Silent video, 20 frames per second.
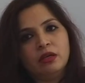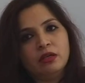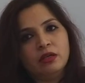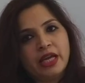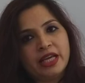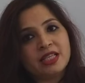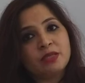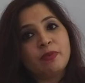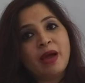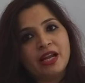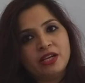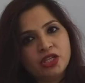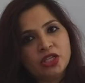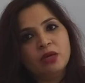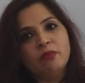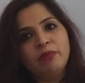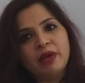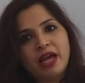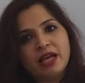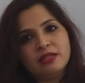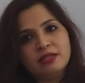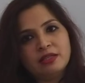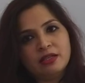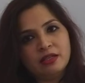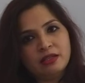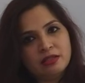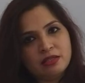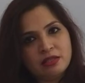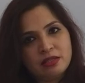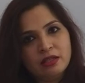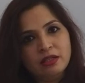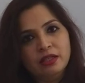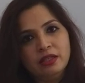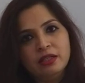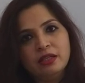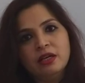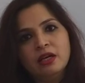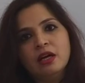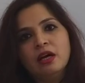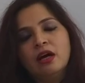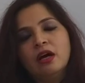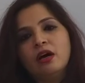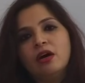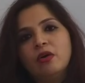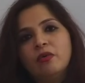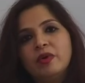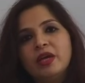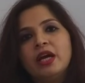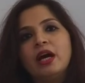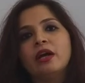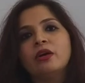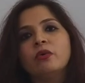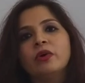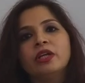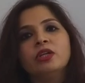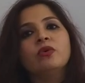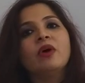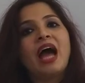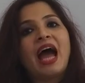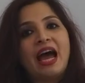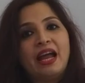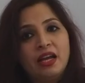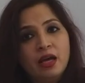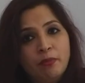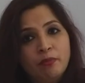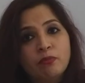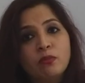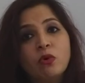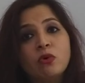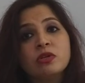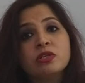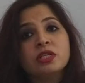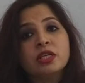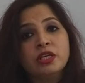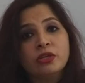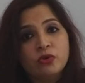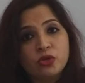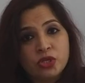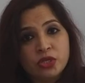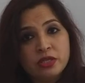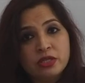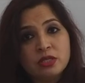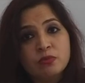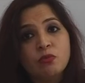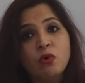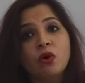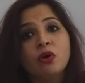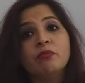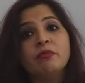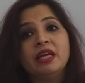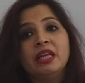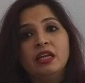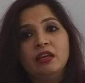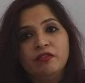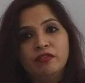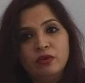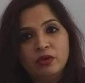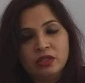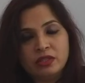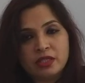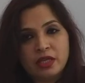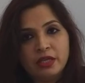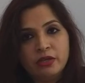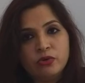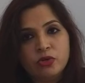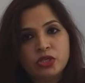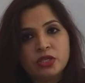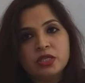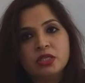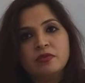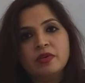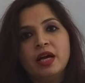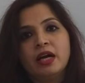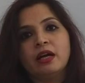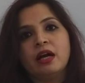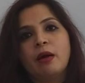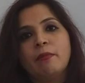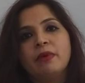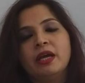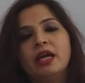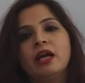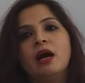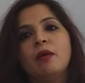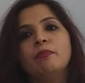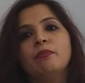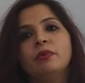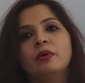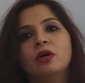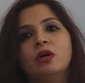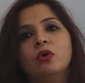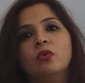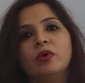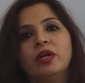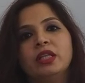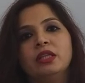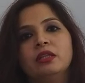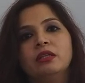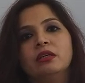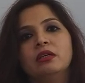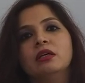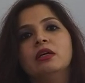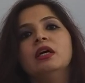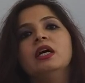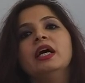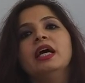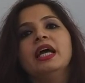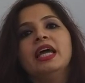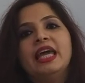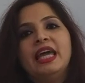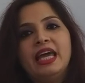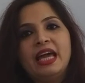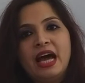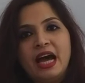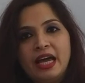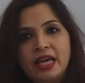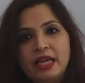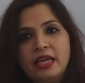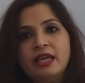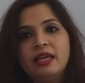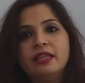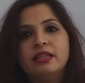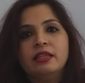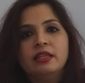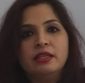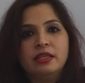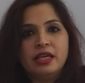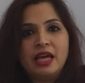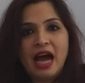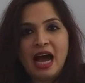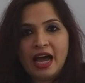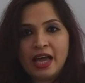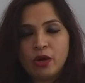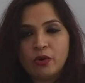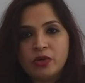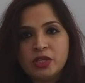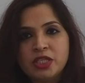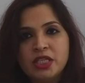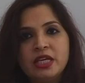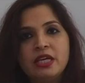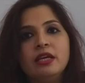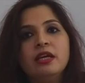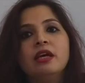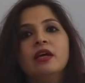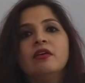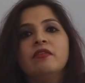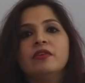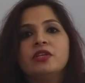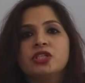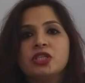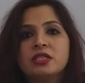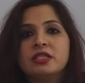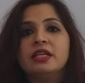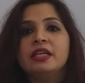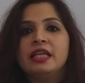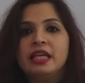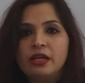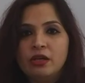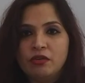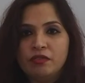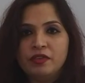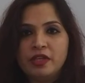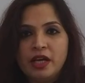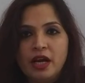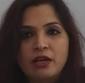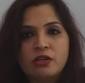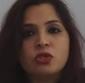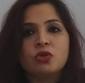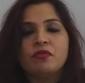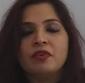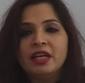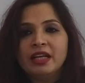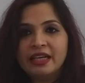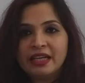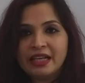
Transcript: expansion plans are concerned, we are going to add up more solutions, more meaningful solutions. We are coming up with AI, the IoT, which is the need of the hour. So we'll